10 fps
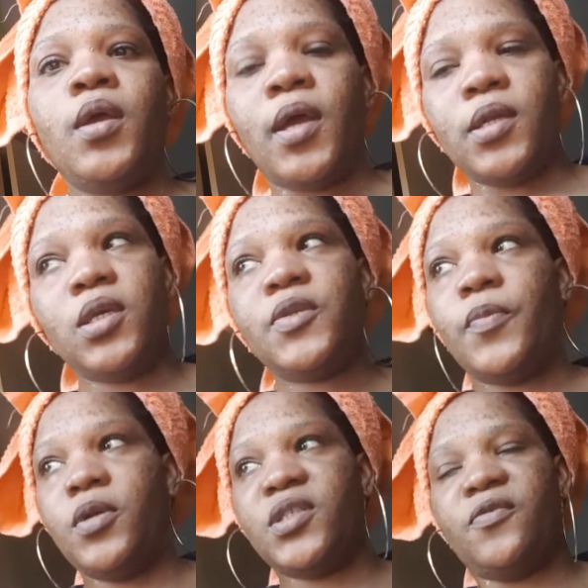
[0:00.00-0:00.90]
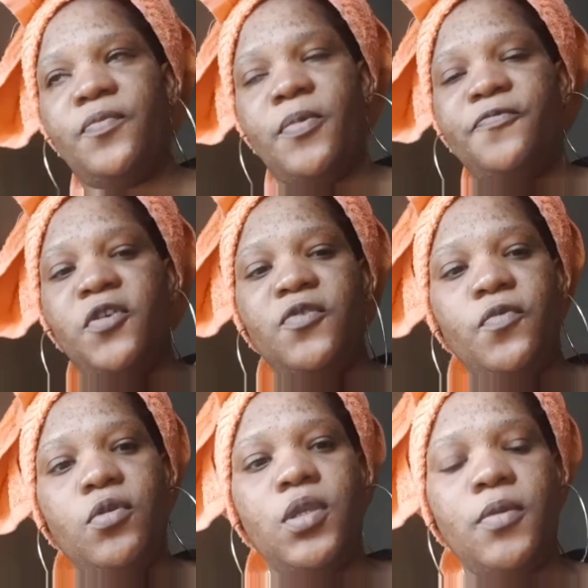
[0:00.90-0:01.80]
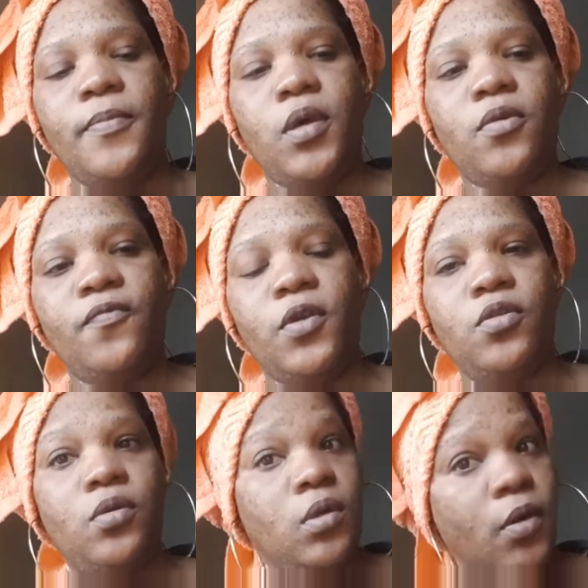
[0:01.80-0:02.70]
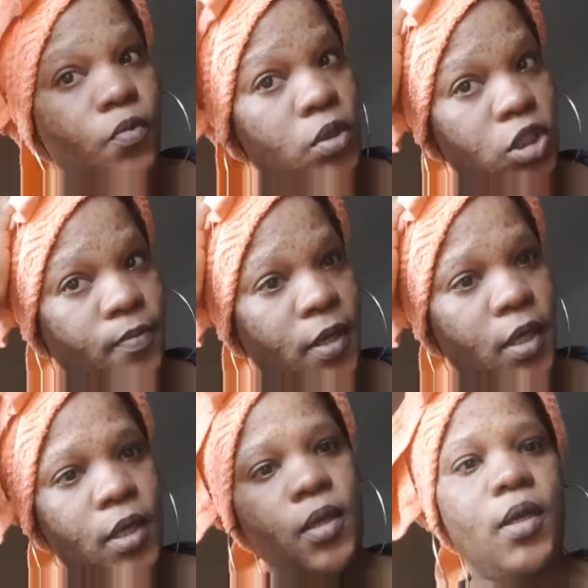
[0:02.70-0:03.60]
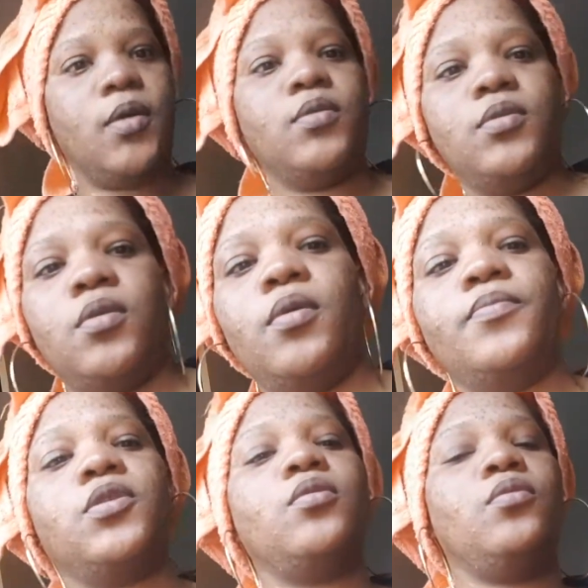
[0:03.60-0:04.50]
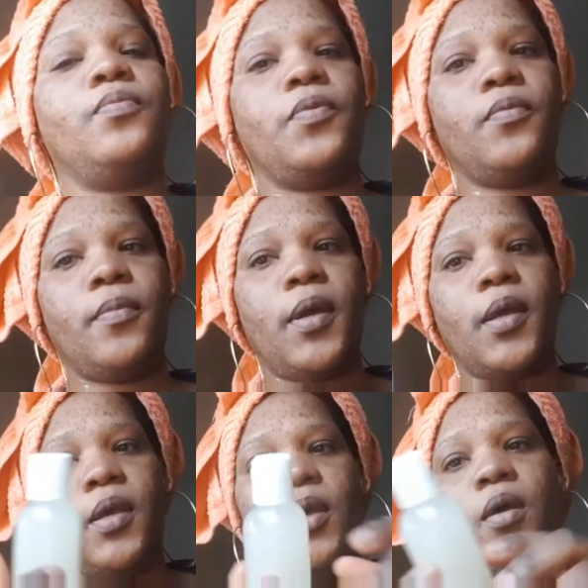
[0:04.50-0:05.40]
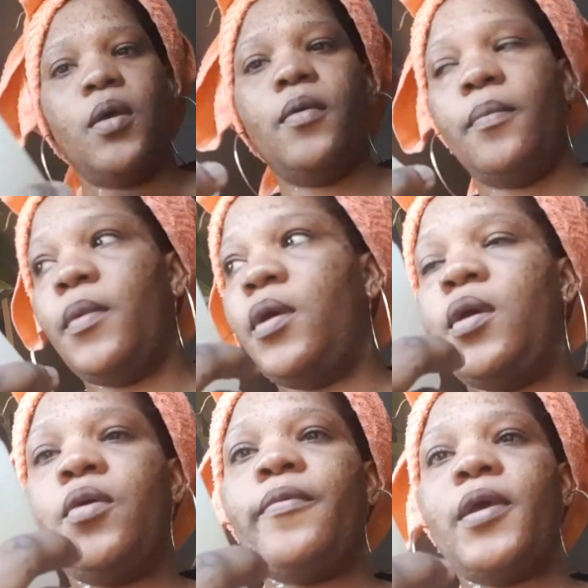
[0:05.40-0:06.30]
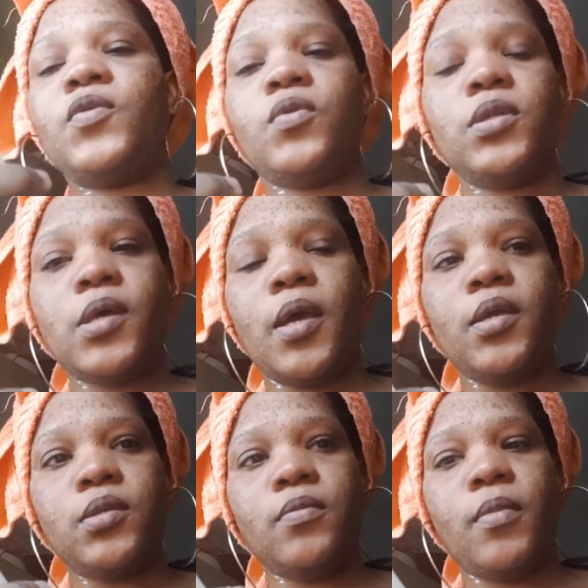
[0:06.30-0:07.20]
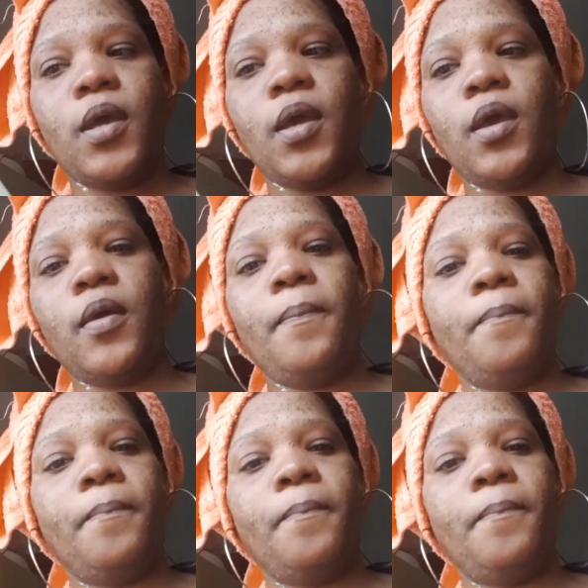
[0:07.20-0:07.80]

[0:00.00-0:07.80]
At this point I've fast forwarded my video. I've washed my hair now, so I'm just gonna put my rice water into my hair.